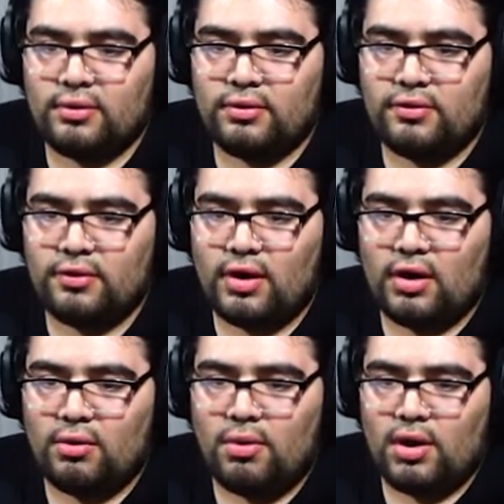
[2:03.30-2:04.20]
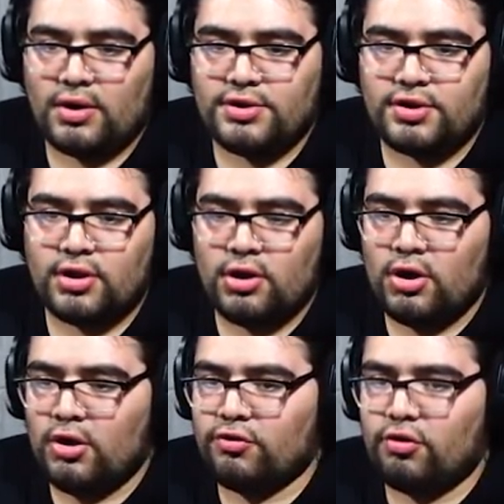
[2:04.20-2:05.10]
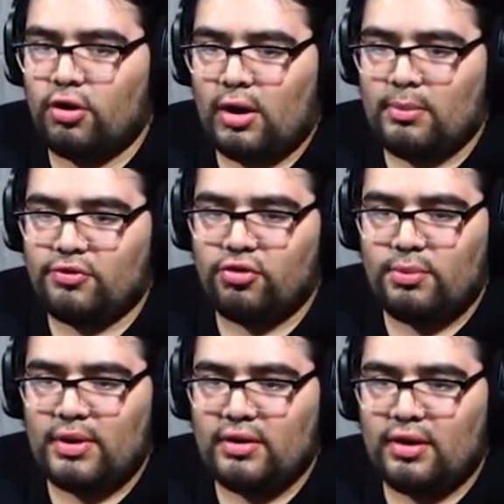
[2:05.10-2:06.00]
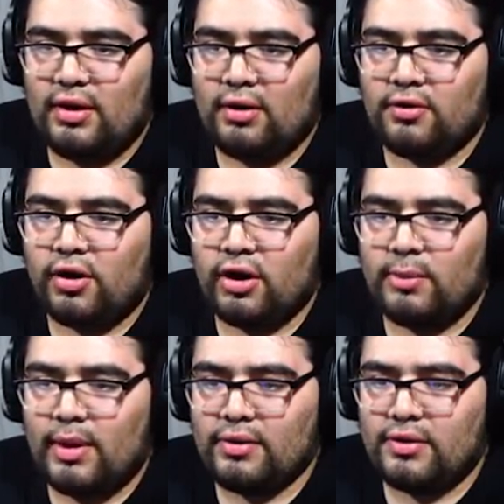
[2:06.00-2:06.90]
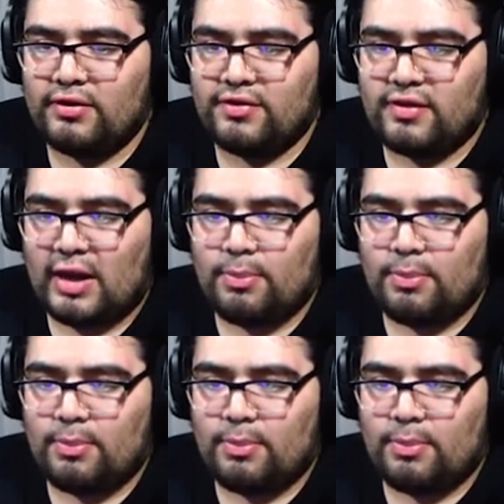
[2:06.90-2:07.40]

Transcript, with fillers: Do not watch. So I'm assuming they're talking about this tape